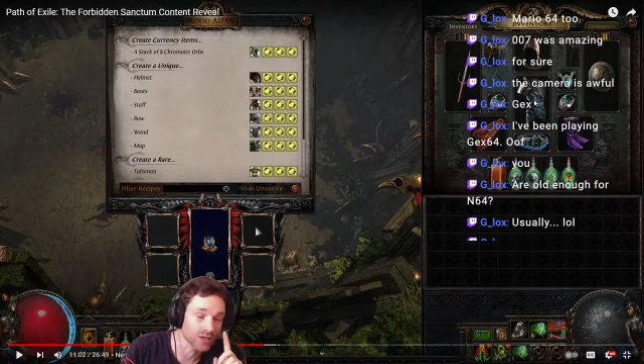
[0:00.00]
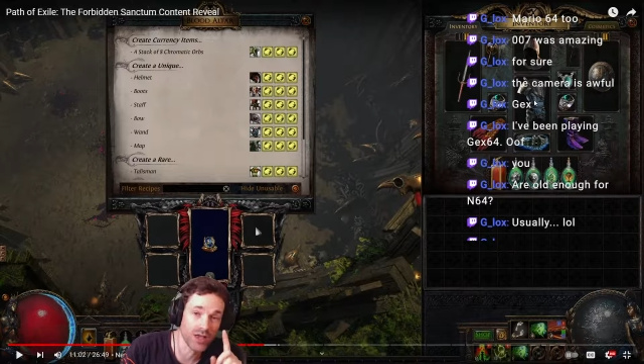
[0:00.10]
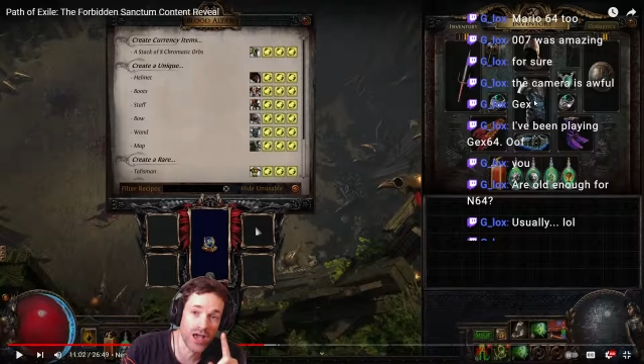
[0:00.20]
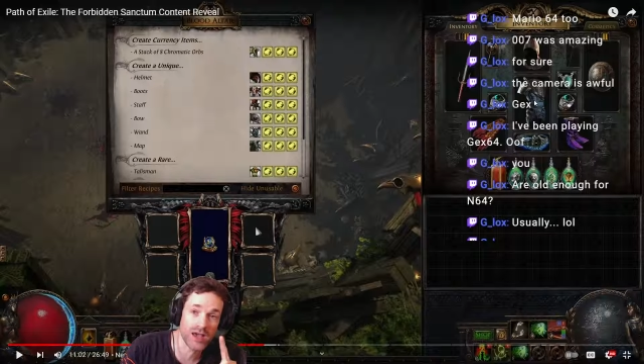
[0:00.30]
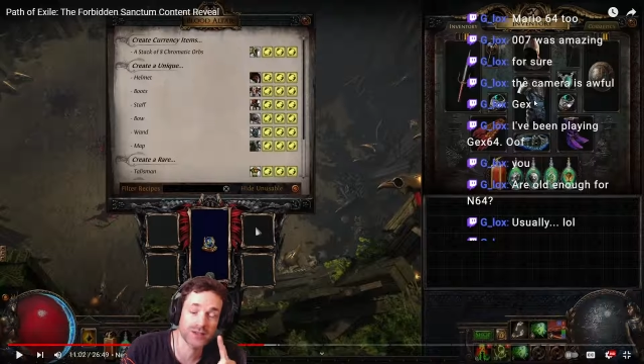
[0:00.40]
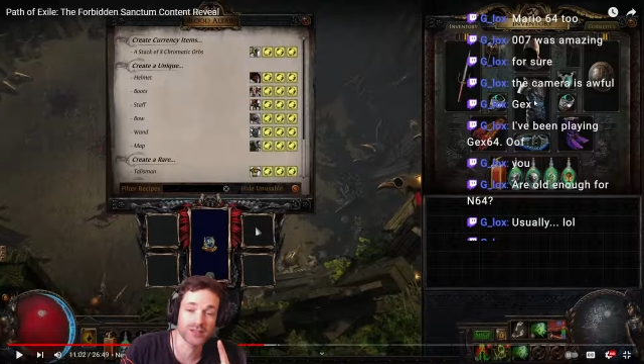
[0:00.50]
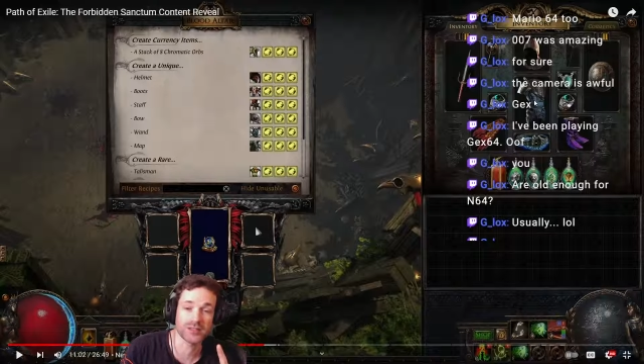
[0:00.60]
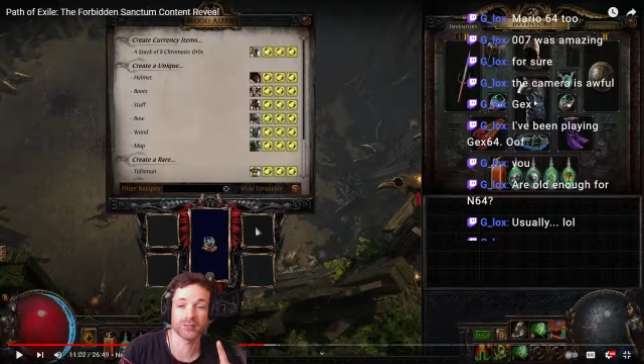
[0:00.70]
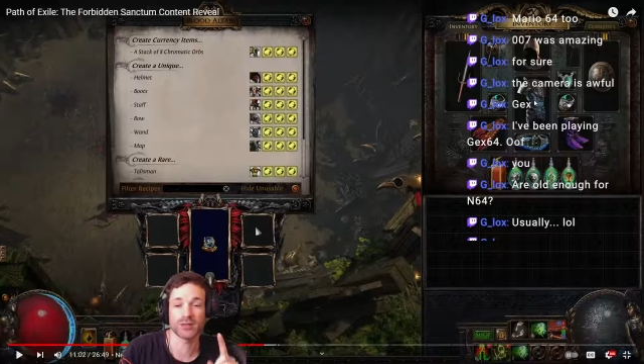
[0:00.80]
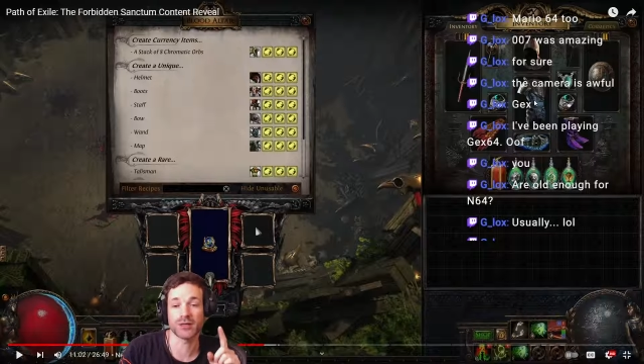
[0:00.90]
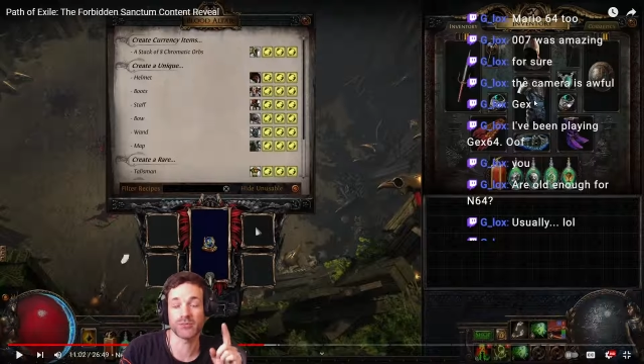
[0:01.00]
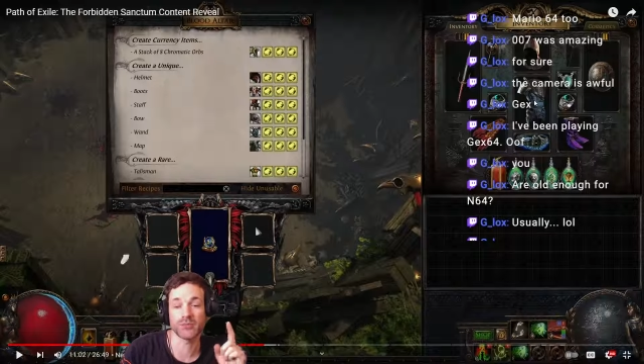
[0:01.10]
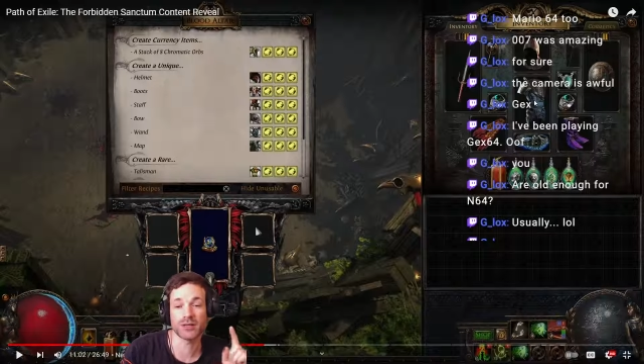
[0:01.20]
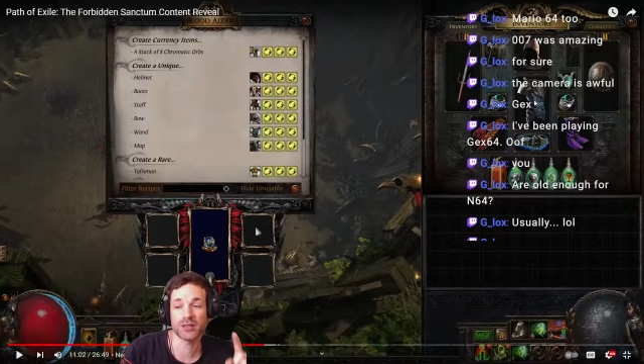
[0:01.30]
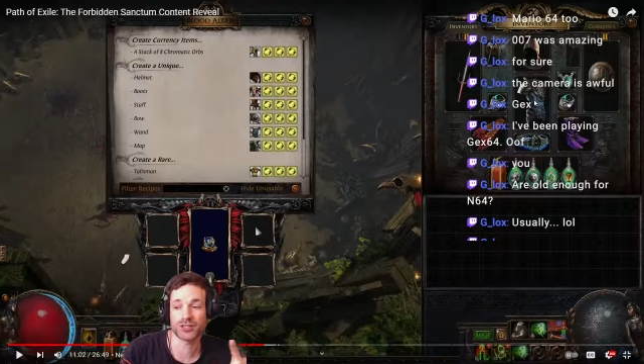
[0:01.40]
That is going to be a
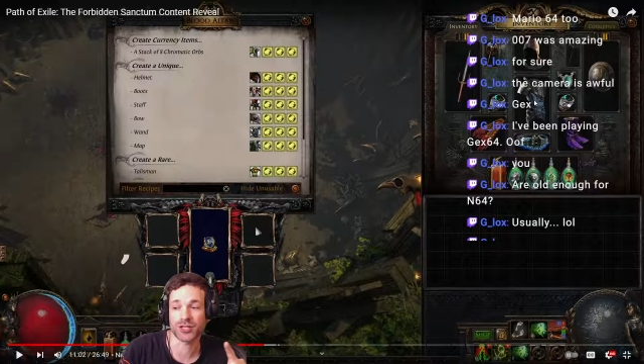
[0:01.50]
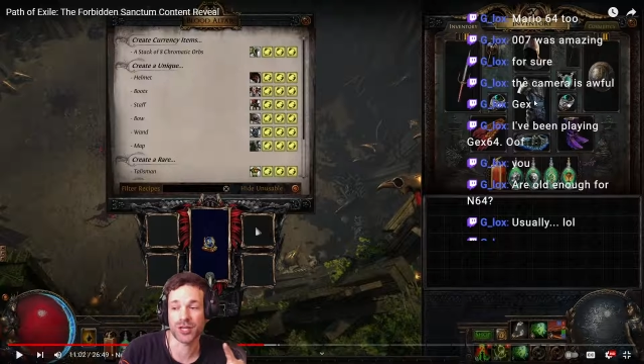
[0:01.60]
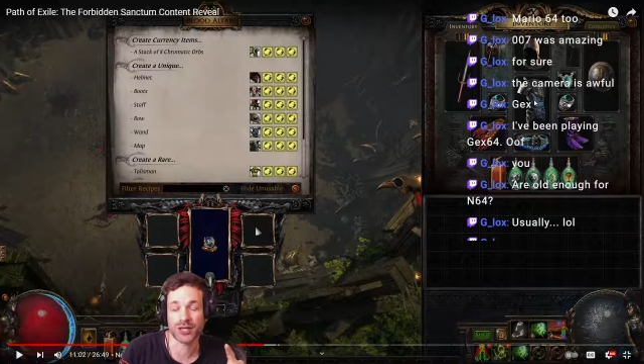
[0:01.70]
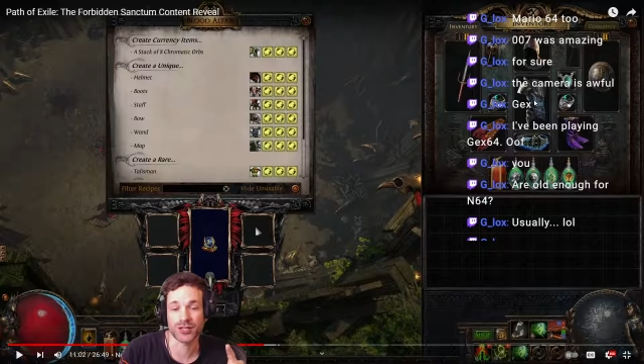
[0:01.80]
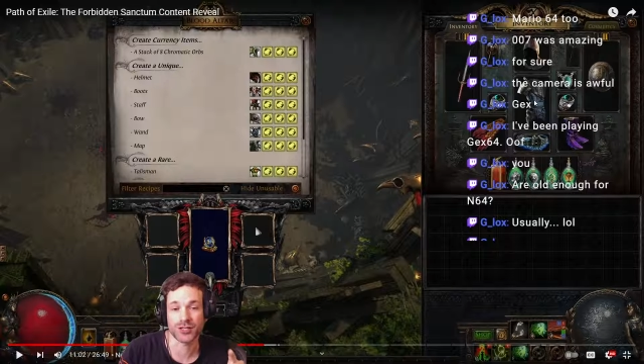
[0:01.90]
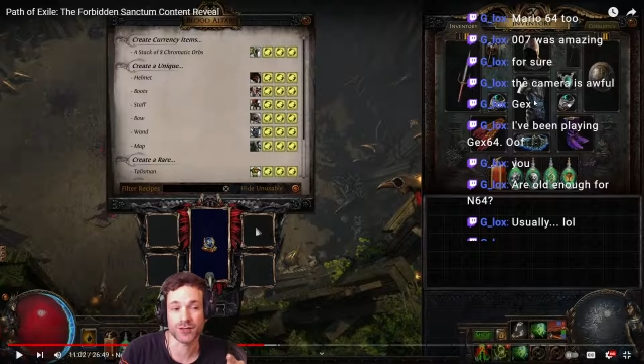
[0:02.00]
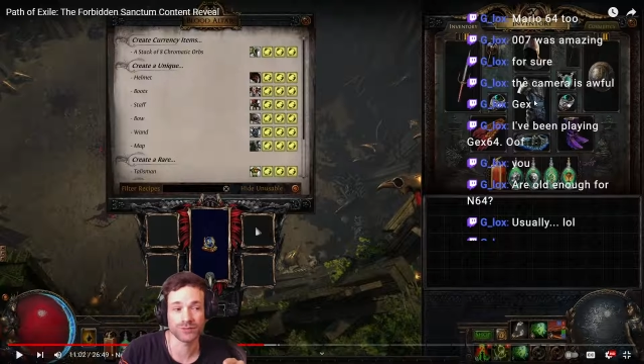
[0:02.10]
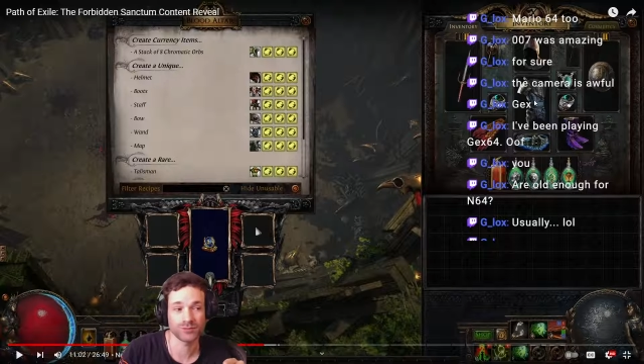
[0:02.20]
big change.